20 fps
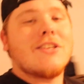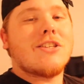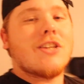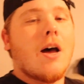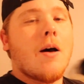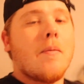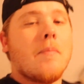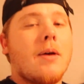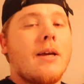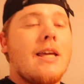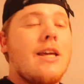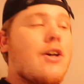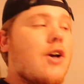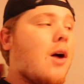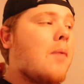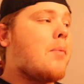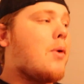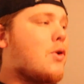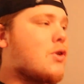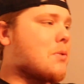some
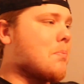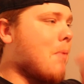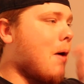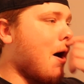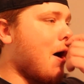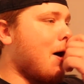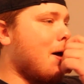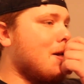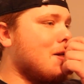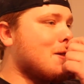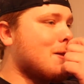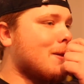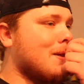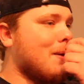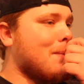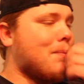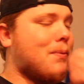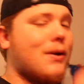EcoBoost mods.